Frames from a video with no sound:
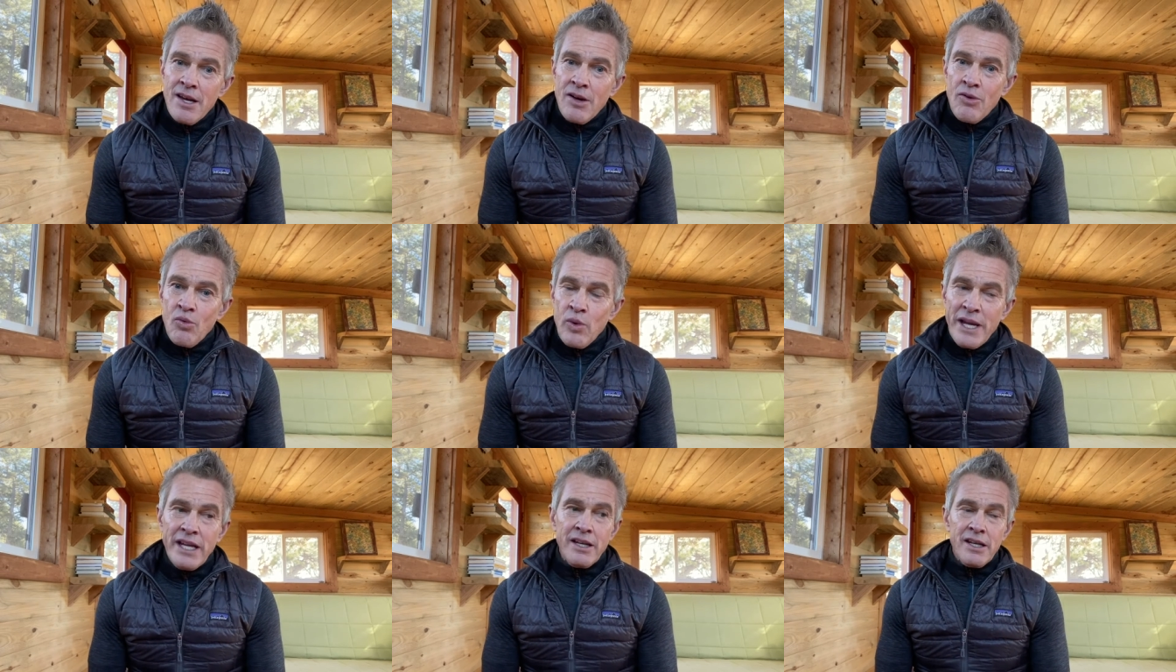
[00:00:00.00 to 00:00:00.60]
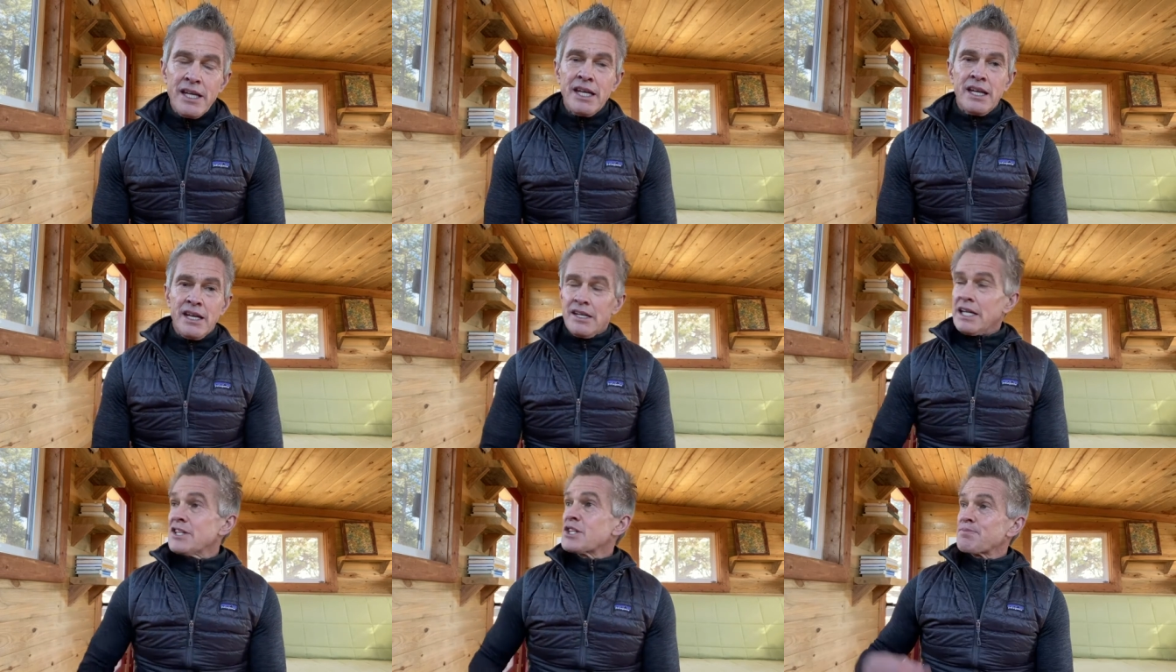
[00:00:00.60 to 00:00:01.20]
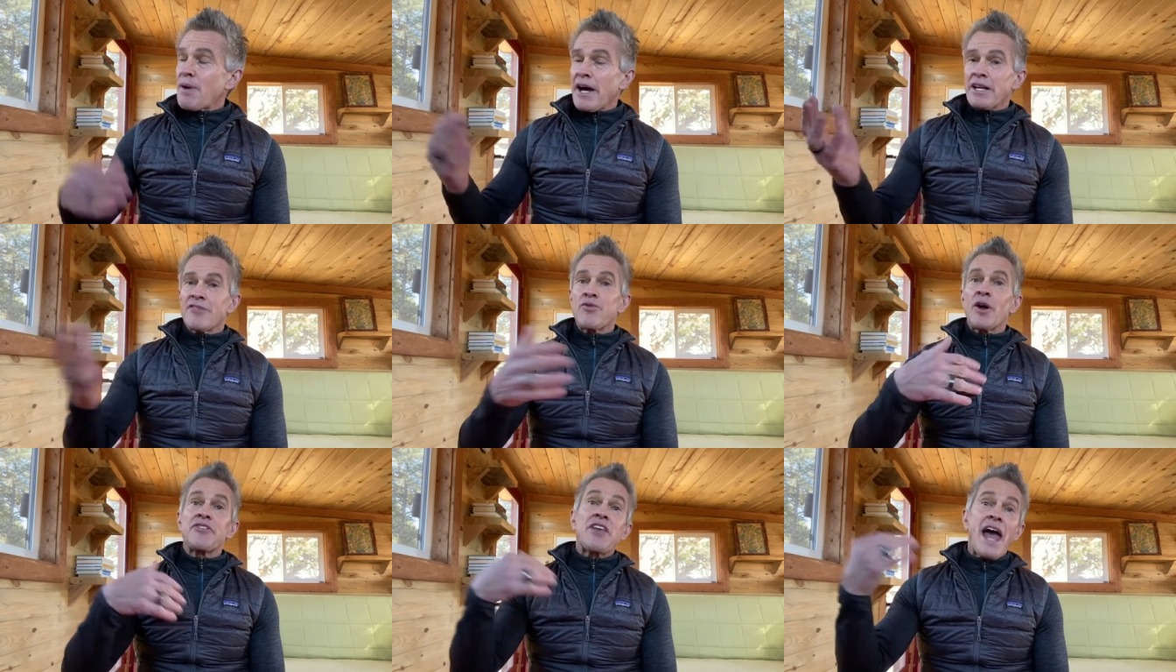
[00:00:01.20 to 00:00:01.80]
We need, in spite
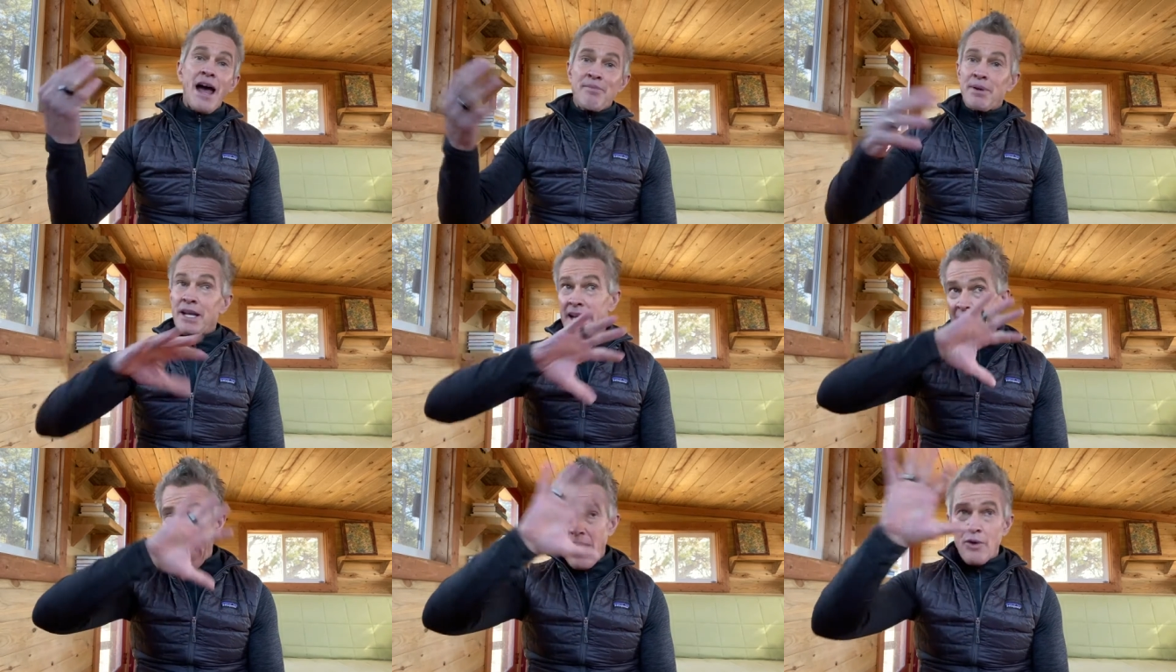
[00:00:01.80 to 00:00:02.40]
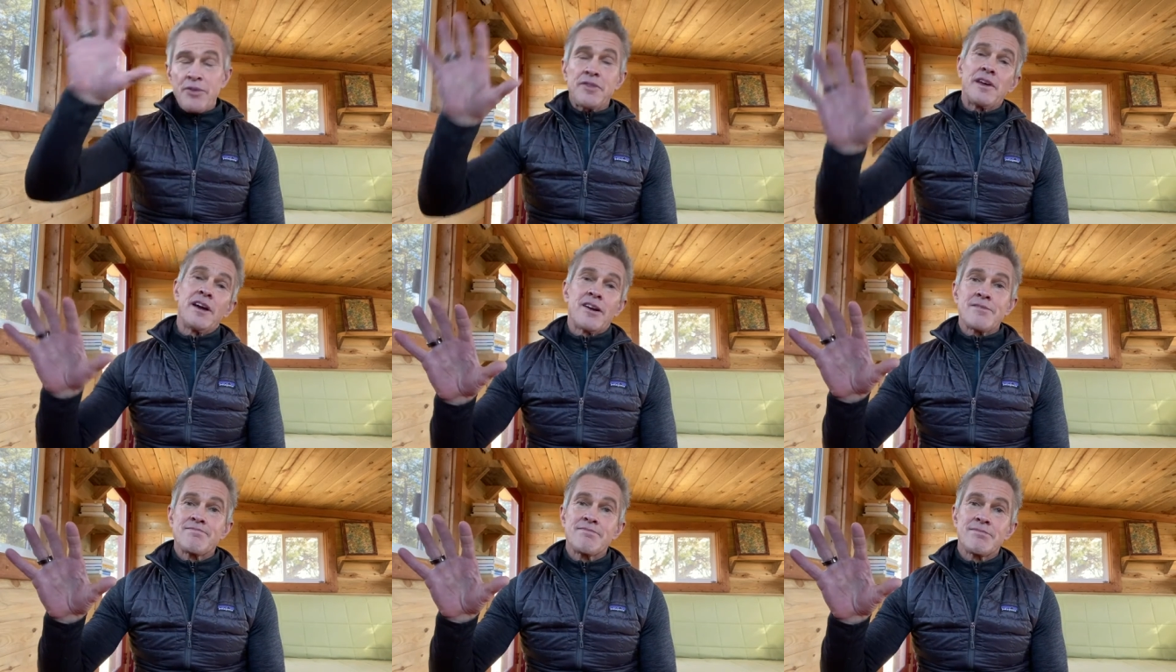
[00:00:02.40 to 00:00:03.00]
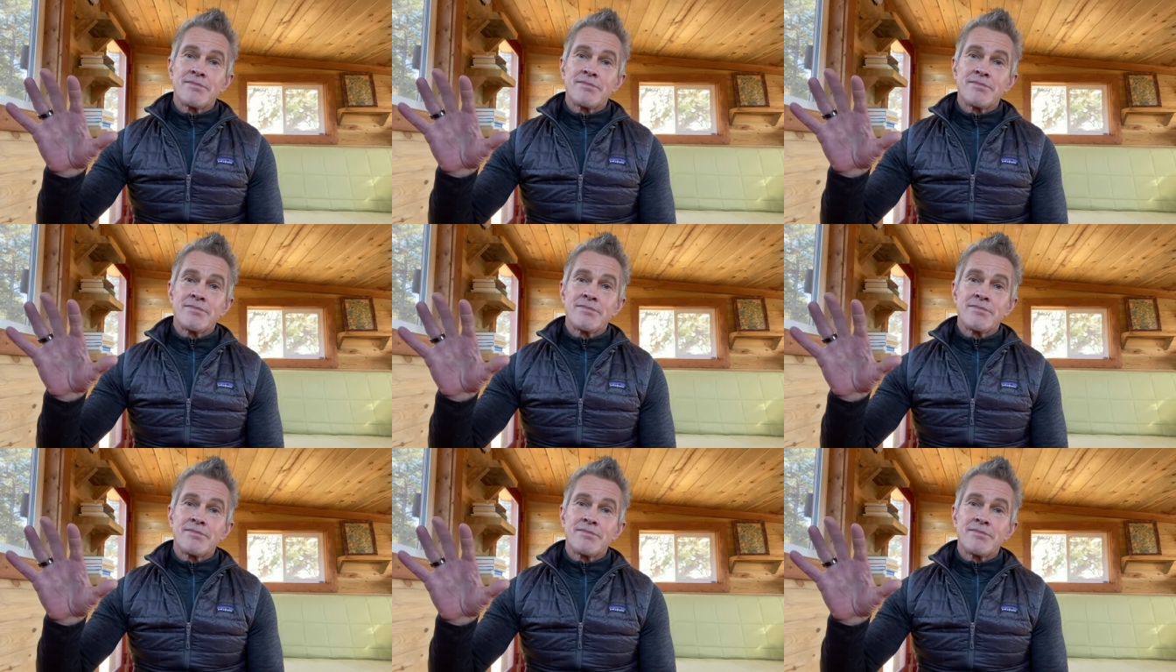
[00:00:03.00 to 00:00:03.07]
of what's happening out there,